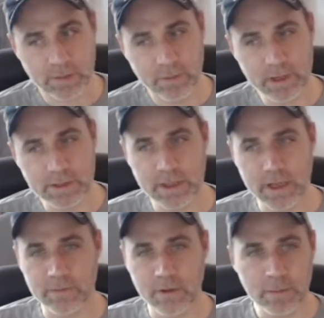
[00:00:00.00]
I realized that they
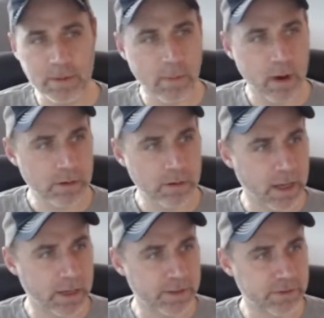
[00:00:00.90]
have not been
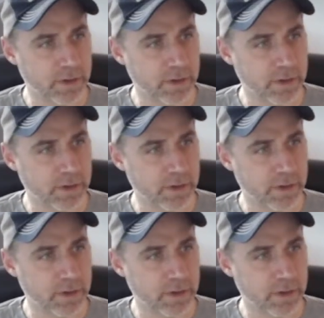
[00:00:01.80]
modernized